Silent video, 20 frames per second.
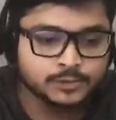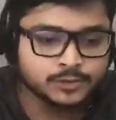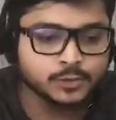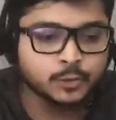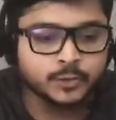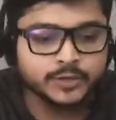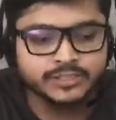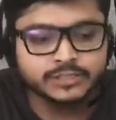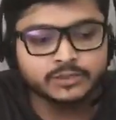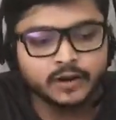
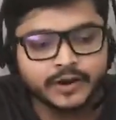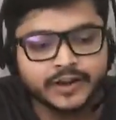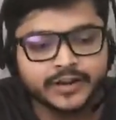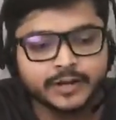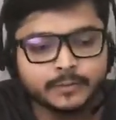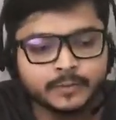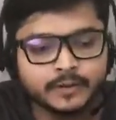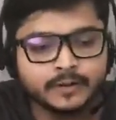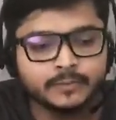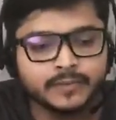So we
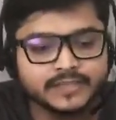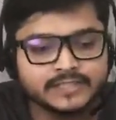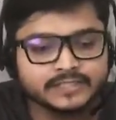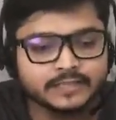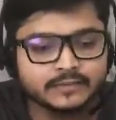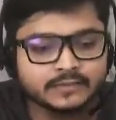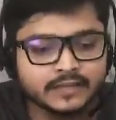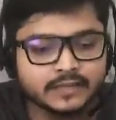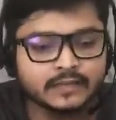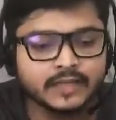started up in
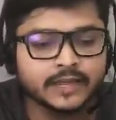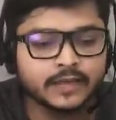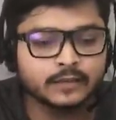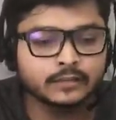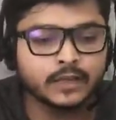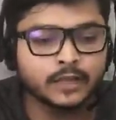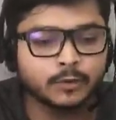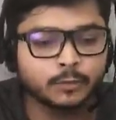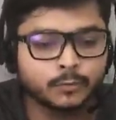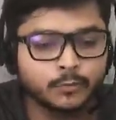basically like a
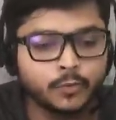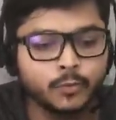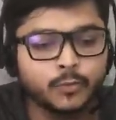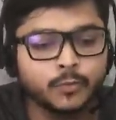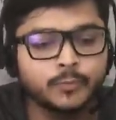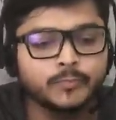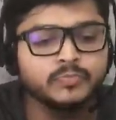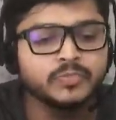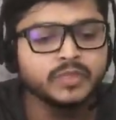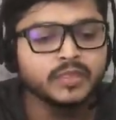little
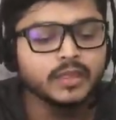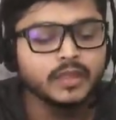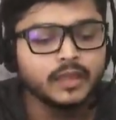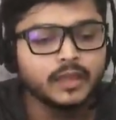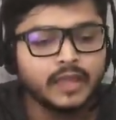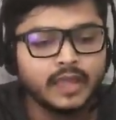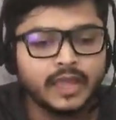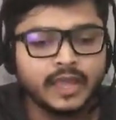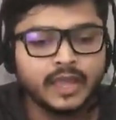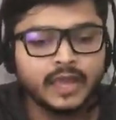room,
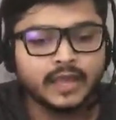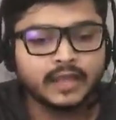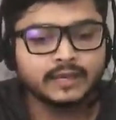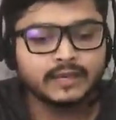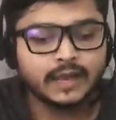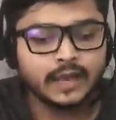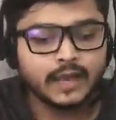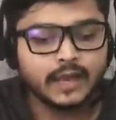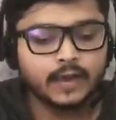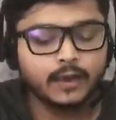
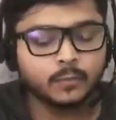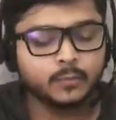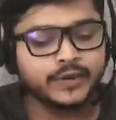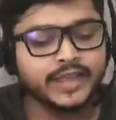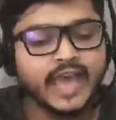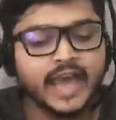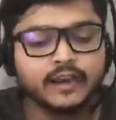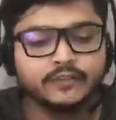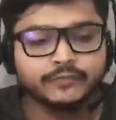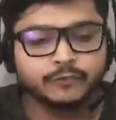and
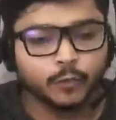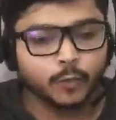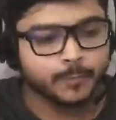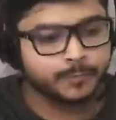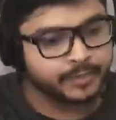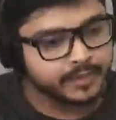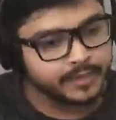we had 4